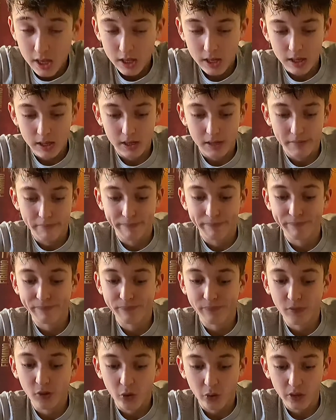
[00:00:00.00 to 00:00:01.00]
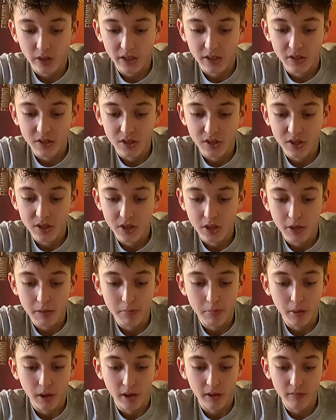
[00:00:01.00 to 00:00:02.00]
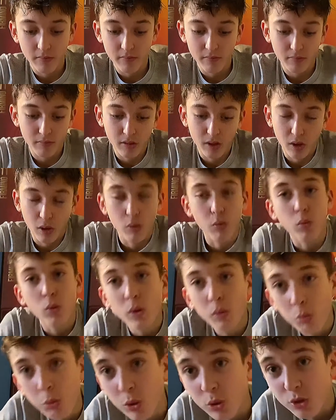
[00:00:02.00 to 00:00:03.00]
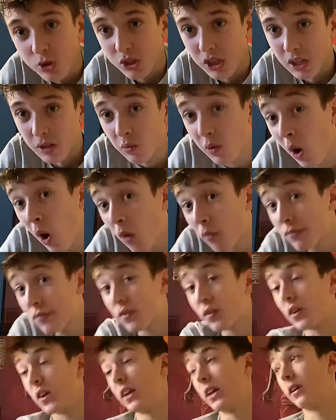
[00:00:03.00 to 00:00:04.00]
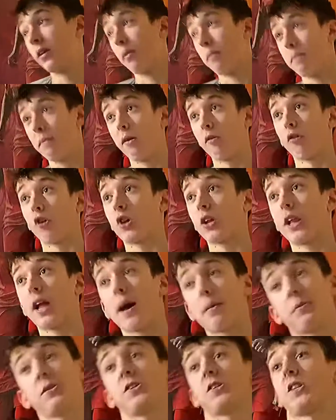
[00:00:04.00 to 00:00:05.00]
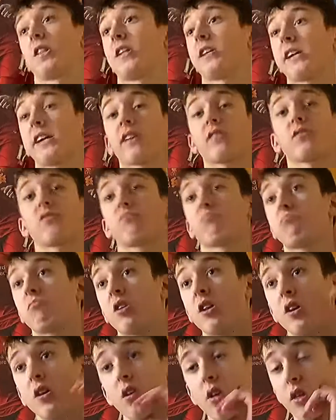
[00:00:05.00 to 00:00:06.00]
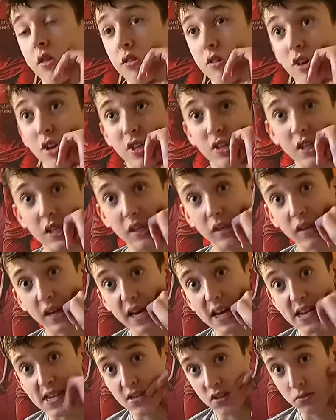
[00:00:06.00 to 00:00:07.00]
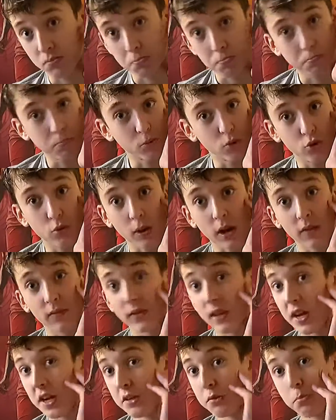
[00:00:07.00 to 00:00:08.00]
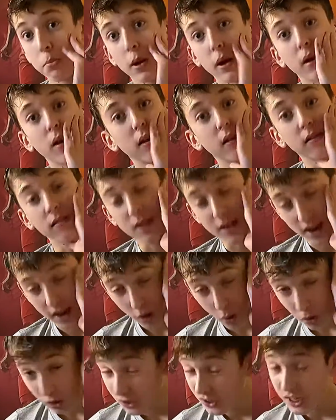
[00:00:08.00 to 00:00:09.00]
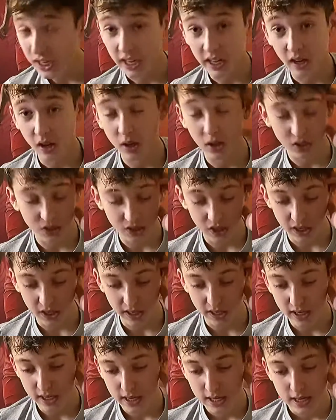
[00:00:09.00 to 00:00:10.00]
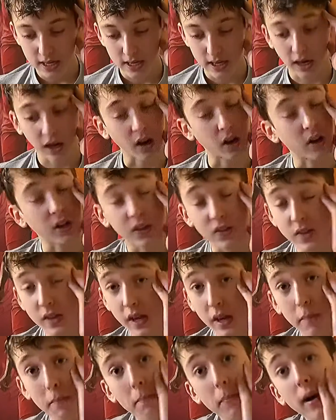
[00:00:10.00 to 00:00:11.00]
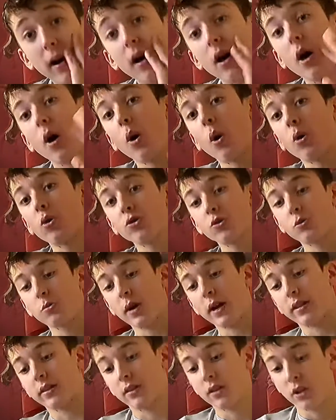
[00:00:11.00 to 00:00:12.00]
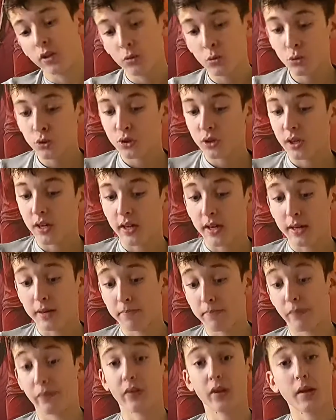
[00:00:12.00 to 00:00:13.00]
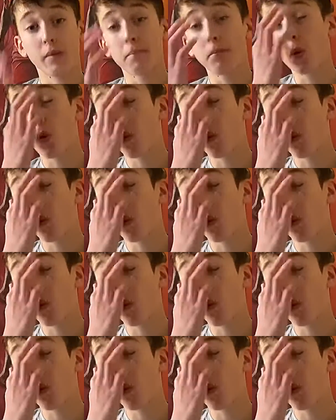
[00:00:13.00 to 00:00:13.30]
um, not nice to see. But, you know, we'll, we'll see. Hopefully a miracle happens in the next thirteen days, twelve days. But I honestly, I can't see it. I can't see it. But on to other news, um, more